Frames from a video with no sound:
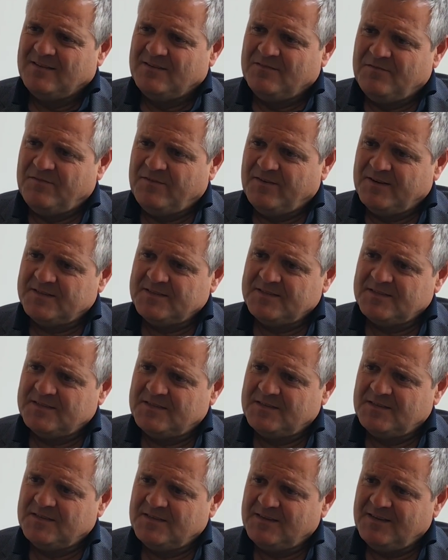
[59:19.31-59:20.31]
First,
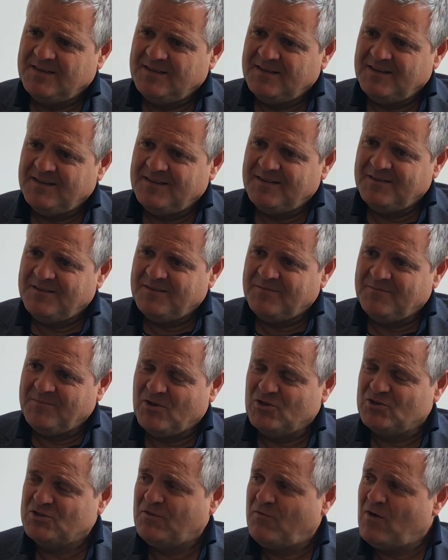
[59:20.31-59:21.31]

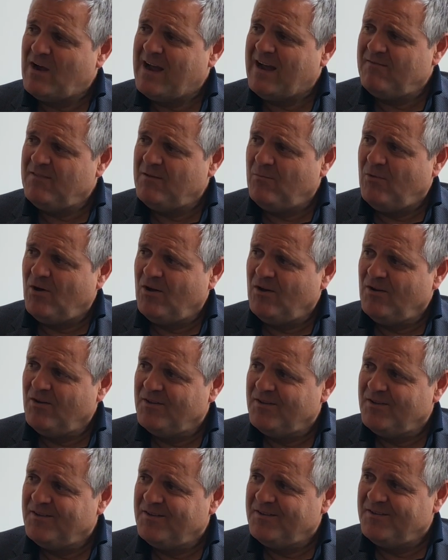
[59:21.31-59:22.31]
because if you have the ball,
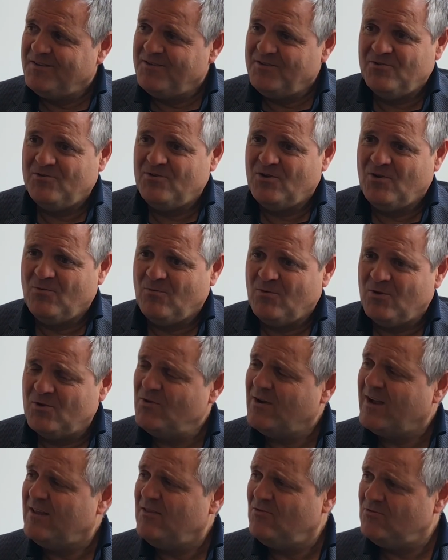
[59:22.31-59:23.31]
you know what
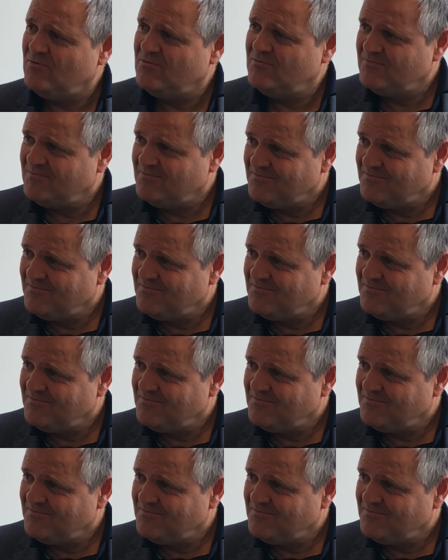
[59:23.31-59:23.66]
you can do.